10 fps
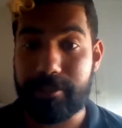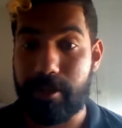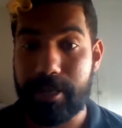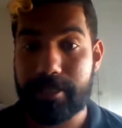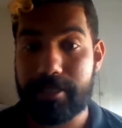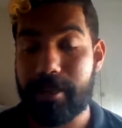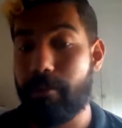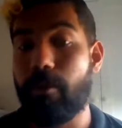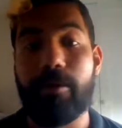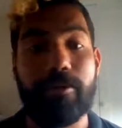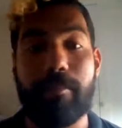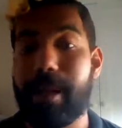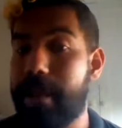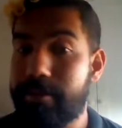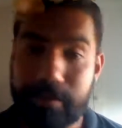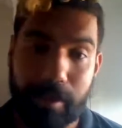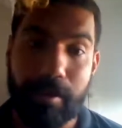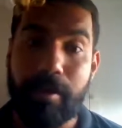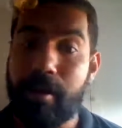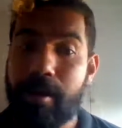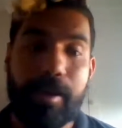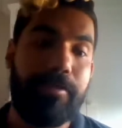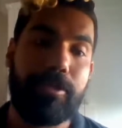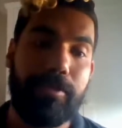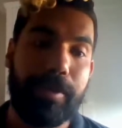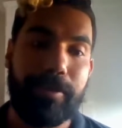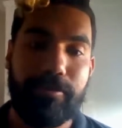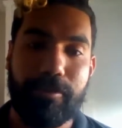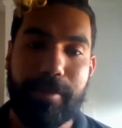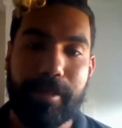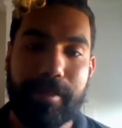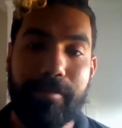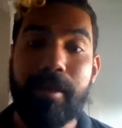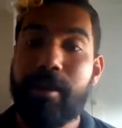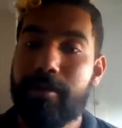are next year, what your plans are, just so we can talk about them.